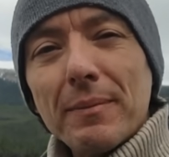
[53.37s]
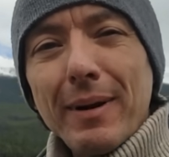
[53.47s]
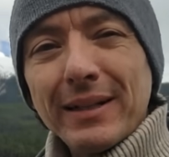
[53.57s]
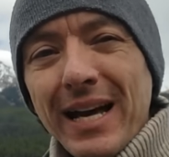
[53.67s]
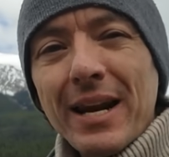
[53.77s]
And
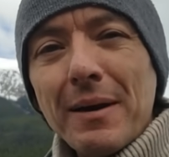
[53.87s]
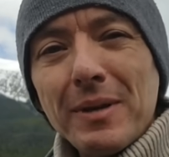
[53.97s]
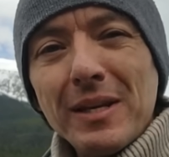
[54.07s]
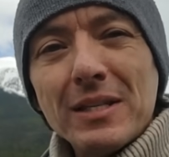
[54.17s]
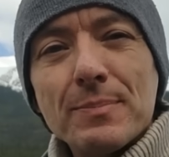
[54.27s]
by that, I
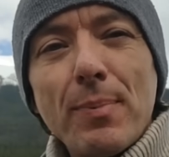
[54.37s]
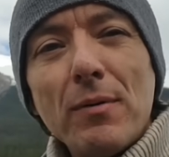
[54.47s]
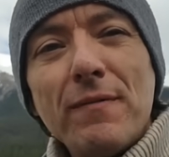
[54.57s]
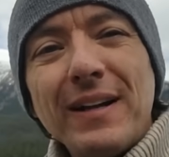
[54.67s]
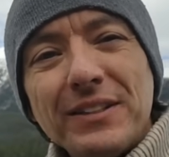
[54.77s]
mean it's
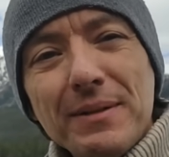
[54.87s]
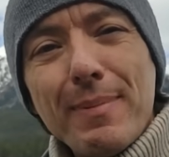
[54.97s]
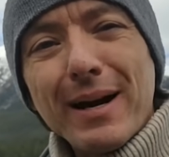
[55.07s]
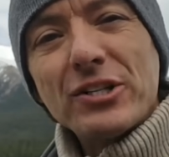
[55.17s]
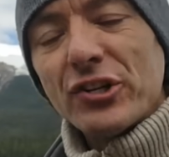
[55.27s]
both
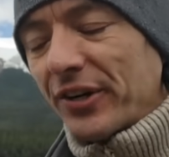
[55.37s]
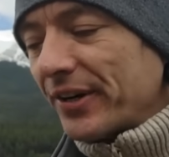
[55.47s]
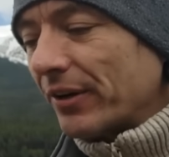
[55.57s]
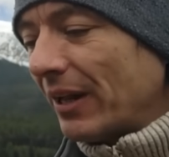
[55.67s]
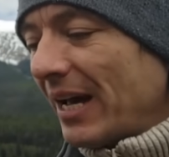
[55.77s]

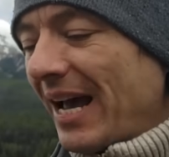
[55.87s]
antibacterial